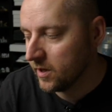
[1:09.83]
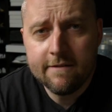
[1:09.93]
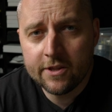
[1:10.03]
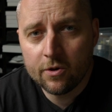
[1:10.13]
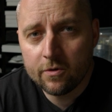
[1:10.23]

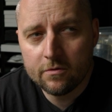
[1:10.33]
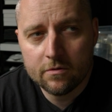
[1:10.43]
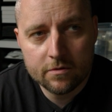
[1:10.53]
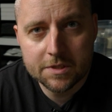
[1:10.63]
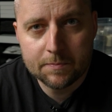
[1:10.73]
Even
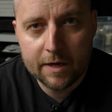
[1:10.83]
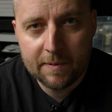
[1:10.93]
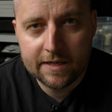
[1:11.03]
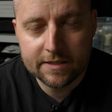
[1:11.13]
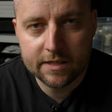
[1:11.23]
though spray
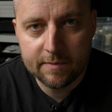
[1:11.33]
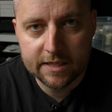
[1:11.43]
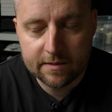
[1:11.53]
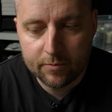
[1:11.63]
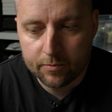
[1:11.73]
painting is gonna be a
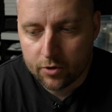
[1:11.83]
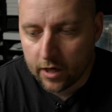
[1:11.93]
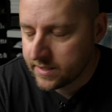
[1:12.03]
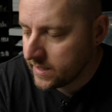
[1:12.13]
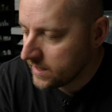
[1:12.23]
simple
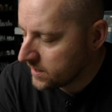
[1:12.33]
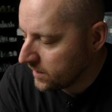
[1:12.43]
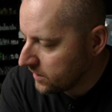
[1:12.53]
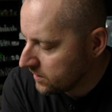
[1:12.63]
process,